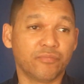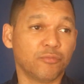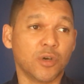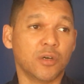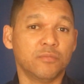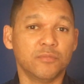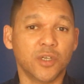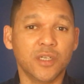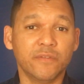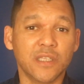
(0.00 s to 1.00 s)
well,
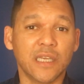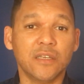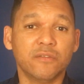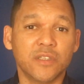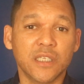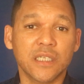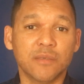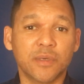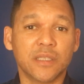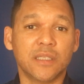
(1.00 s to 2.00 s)
not even the end of the year,
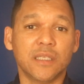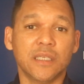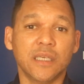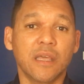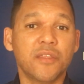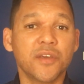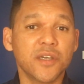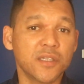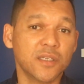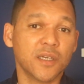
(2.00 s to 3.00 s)
but the
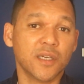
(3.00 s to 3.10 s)
third